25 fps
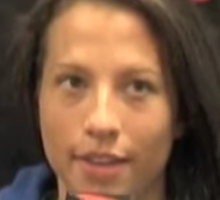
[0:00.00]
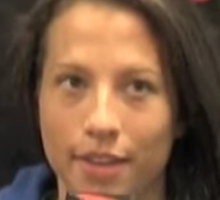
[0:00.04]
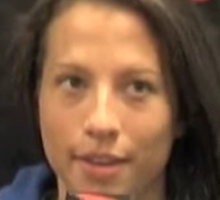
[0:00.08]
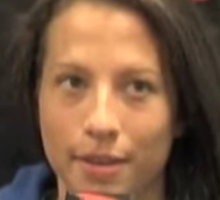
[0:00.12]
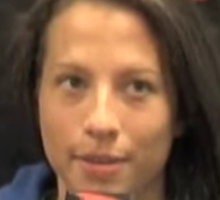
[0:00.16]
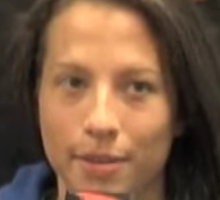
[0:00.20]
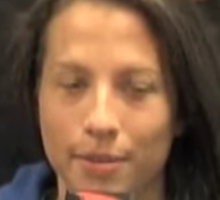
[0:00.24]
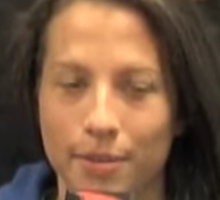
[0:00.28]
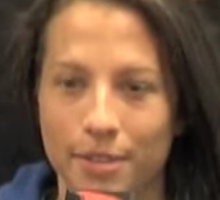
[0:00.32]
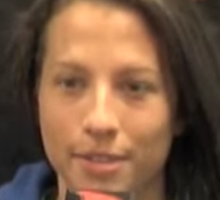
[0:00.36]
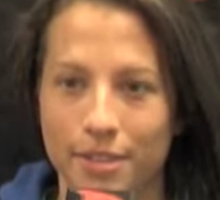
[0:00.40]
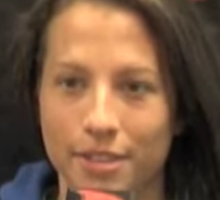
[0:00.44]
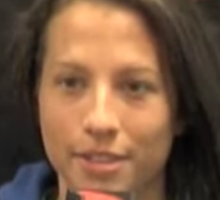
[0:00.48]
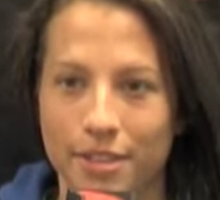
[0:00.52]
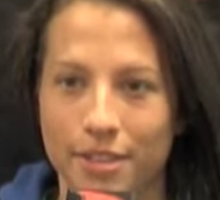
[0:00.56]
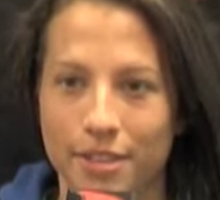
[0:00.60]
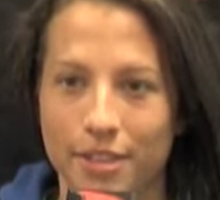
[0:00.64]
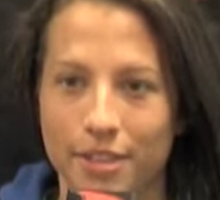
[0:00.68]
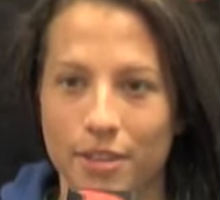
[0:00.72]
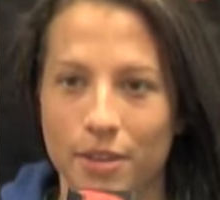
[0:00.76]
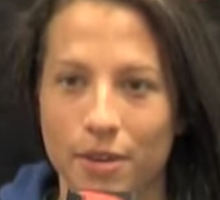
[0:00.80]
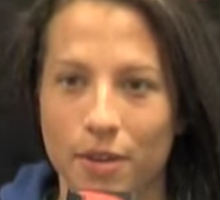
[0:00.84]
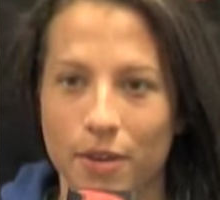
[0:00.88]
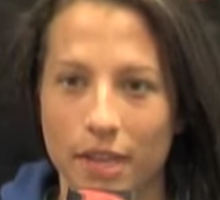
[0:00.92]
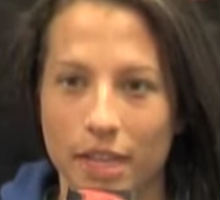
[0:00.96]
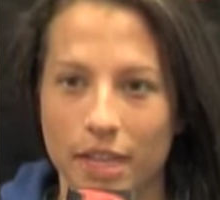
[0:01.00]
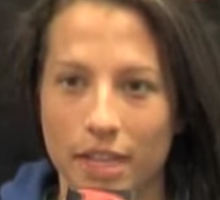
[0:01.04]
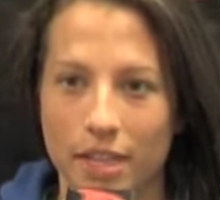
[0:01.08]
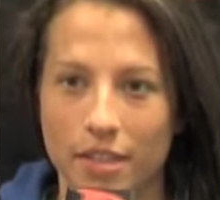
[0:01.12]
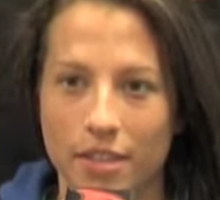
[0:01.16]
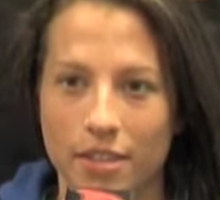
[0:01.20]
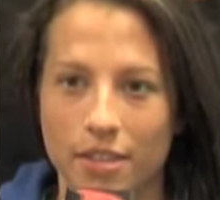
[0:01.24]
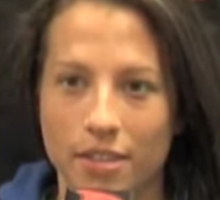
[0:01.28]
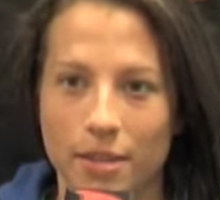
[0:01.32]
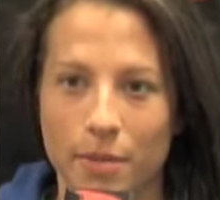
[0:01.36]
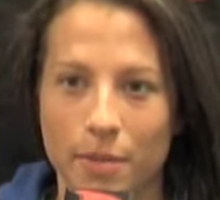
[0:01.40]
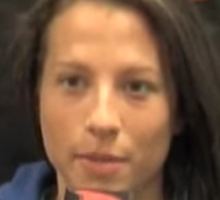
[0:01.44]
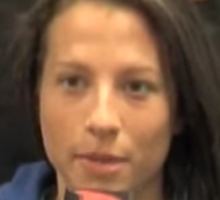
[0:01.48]
it was good going into
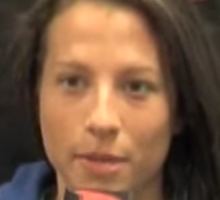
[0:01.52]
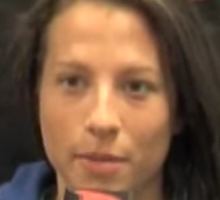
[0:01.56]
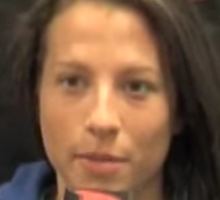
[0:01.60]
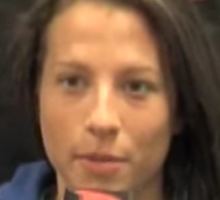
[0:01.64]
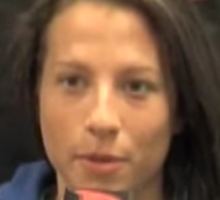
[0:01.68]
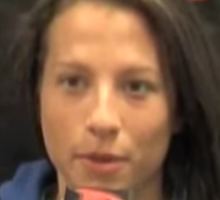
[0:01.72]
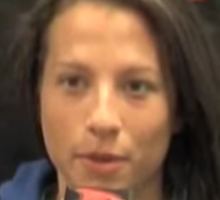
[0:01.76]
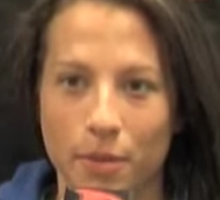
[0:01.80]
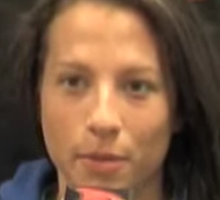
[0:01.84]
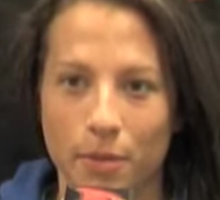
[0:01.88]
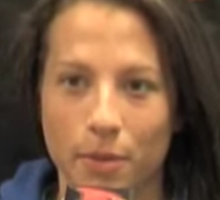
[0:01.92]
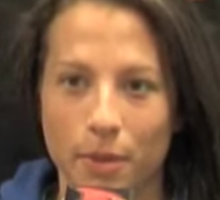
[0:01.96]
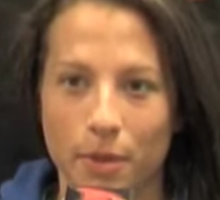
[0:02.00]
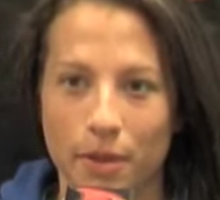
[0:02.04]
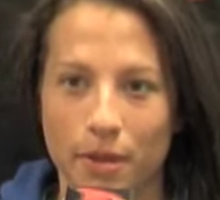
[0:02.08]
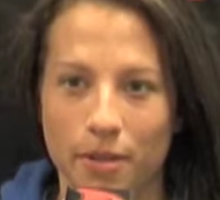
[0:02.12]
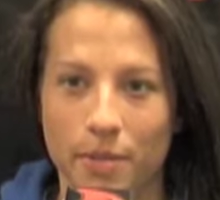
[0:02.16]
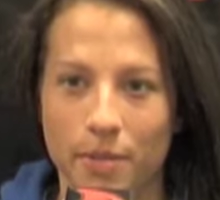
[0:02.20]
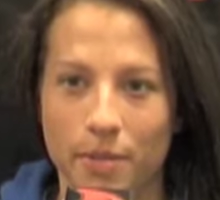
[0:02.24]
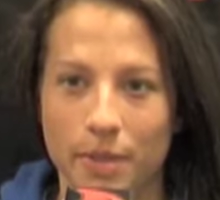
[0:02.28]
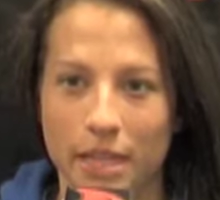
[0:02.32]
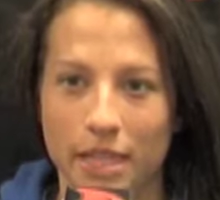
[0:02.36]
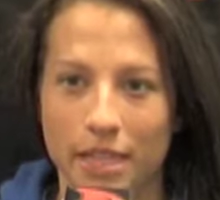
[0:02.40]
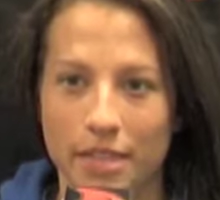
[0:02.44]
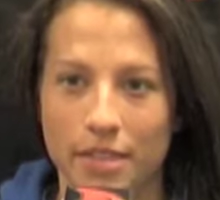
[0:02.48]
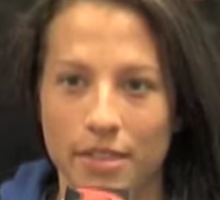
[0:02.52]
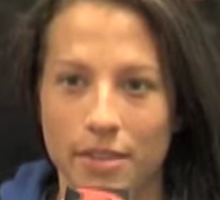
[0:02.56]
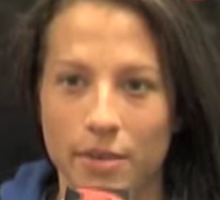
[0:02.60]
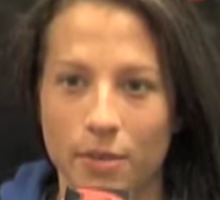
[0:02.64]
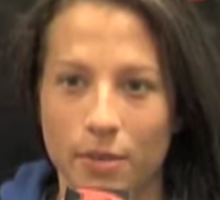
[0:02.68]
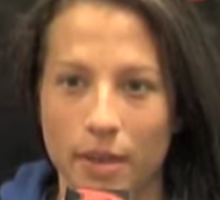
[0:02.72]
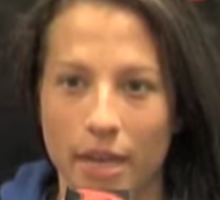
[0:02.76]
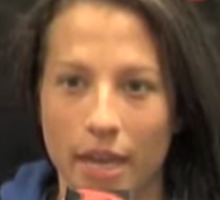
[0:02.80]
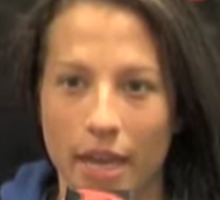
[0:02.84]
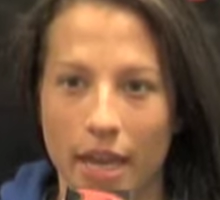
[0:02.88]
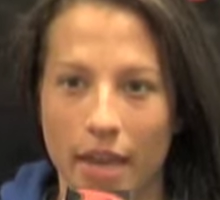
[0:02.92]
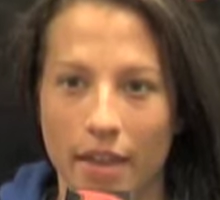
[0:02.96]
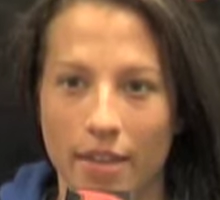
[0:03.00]
some of the more important meets that
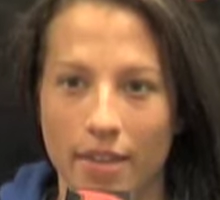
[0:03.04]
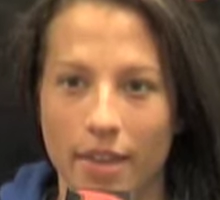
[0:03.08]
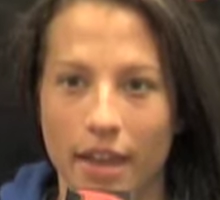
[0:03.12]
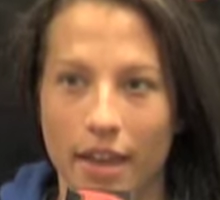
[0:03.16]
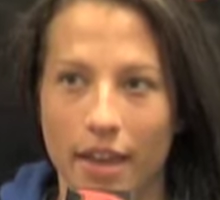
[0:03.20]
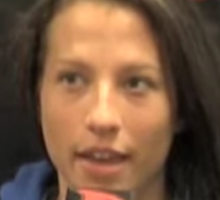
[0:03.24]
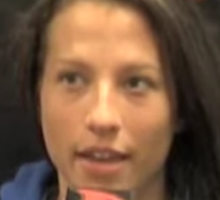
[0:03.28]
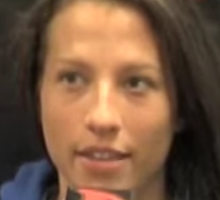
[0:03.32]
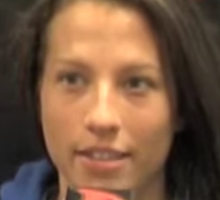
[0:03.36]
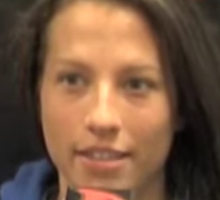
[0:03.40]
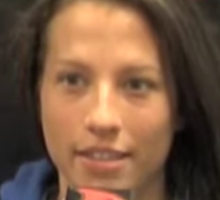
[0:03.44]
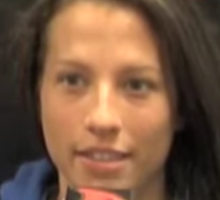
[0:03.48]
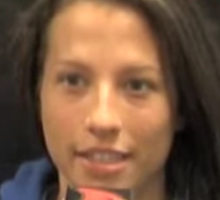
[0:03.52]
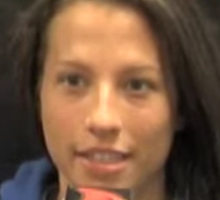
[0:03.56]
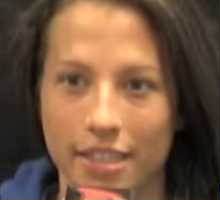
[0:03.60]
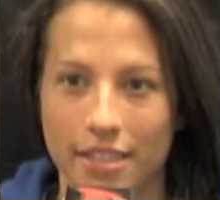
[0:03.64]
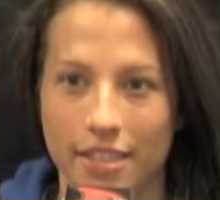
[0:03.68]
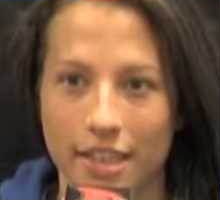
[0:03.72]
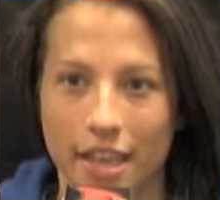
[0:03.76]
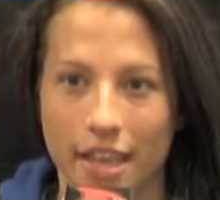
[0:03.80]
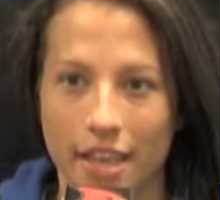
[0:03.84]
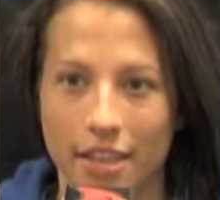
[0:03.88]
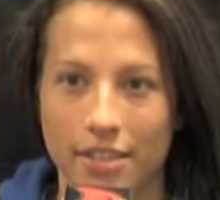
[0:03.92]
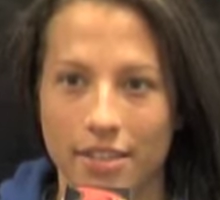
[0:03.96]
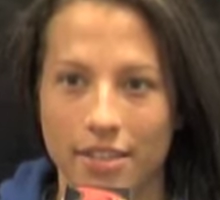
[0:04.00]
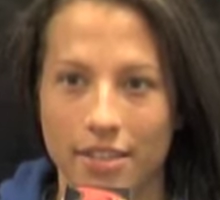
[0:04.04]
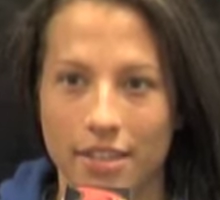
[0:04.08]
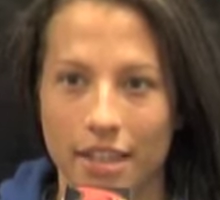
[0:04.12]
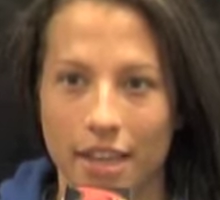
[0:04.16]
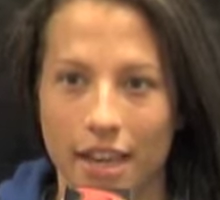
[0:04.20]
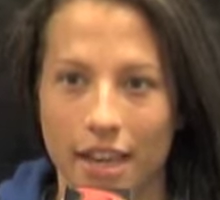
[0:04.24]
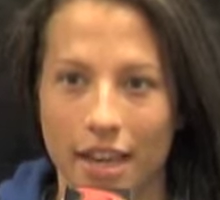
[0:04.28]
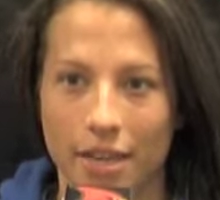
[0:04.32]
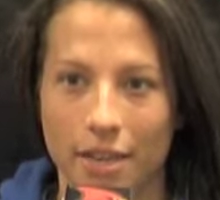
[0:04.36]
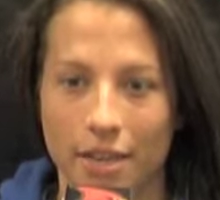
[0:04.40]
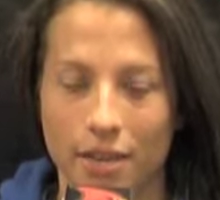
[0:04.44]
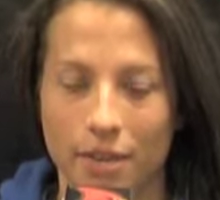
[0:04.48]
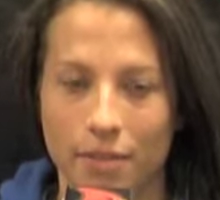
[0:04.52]
we had that success to
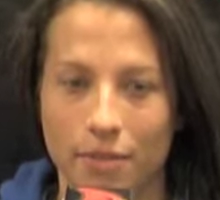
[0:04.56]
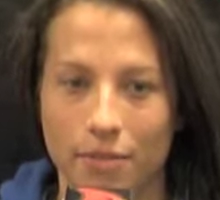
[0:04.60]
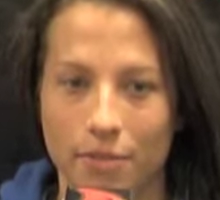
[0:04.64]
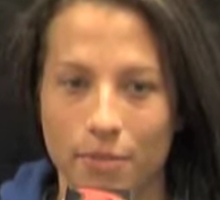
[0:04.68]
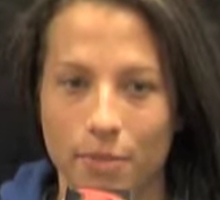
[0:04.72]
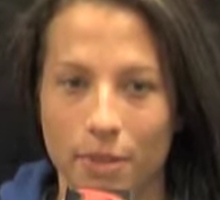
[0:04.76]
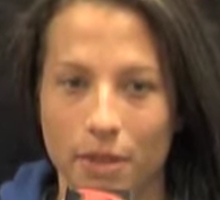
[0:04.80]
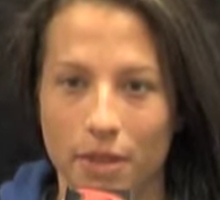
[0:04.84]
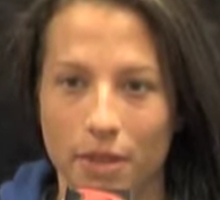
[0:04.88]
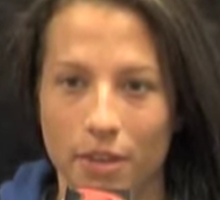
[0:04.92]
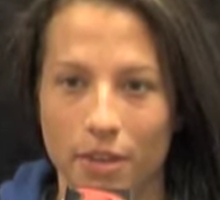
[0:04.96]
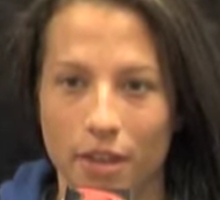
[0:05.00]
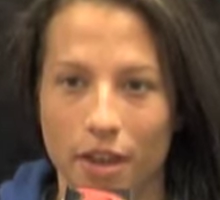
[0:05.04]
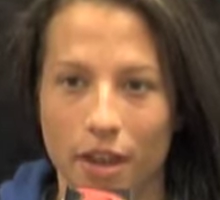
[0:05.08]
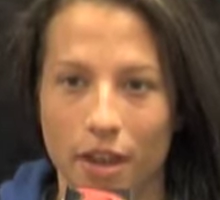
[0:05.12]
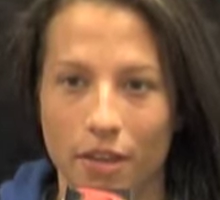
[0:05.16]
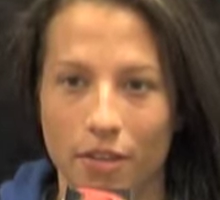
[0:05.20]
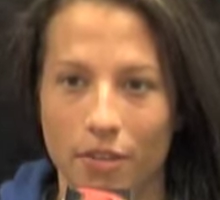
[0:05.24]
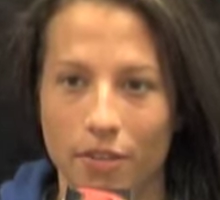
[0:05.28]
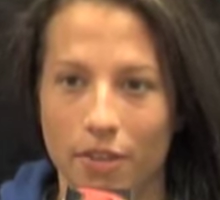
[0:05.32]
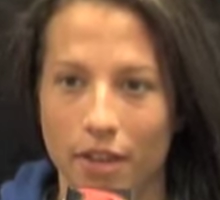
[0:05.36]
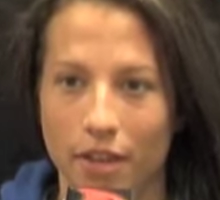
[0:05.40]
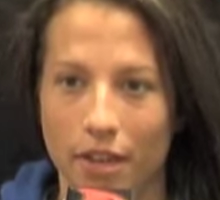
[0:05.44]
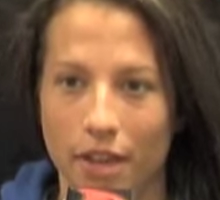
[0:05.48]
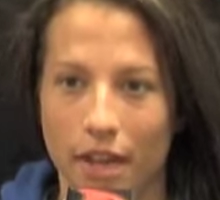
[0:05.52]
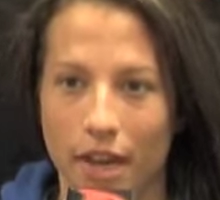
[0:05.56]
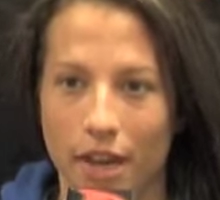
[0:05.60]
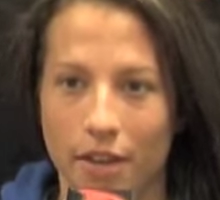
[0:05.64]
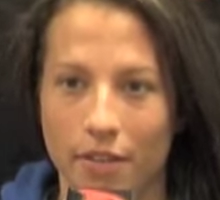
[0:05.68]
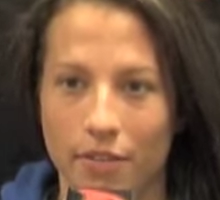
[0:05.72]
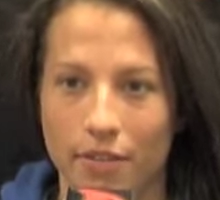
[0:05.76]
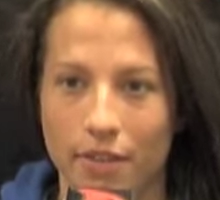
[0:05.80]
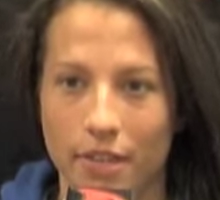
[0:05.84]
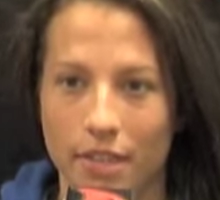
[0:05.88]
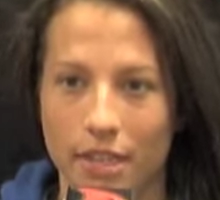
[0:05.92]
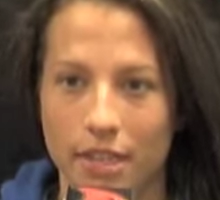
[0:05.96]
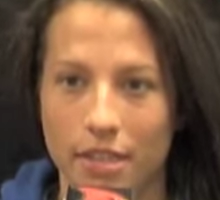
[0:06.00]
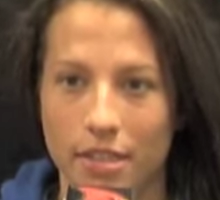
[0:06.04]
kind of build all of our
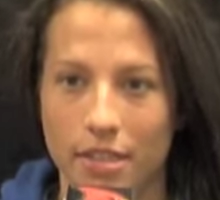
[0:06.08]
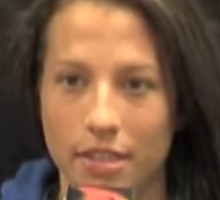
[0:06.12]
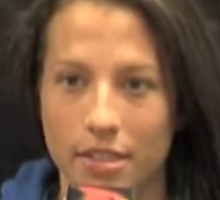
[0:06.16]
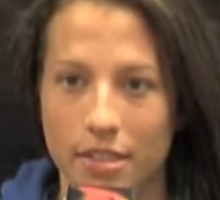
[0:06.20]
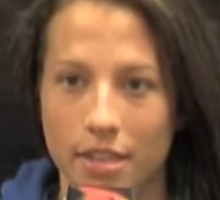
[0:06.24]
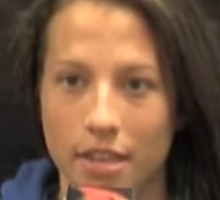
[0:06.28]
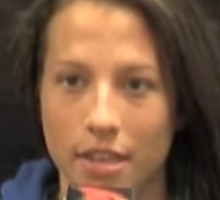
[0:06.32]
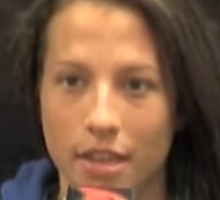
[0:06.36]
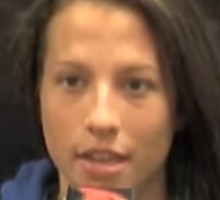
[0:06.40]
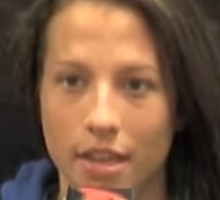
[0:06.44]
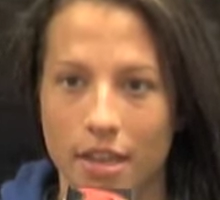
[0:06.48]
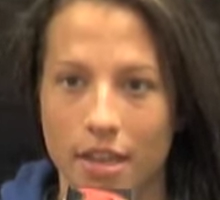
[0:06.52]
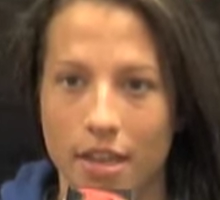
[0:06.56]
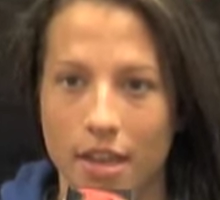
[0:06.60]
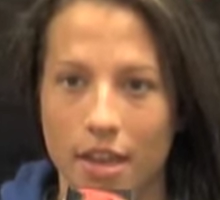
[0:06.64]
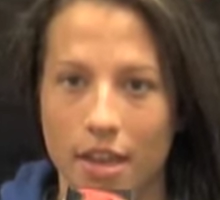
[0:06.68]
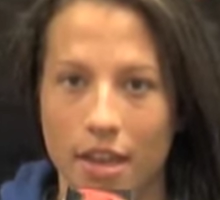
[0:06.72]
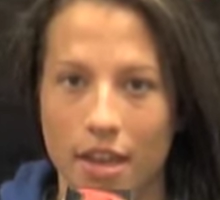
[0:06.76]
confidence, and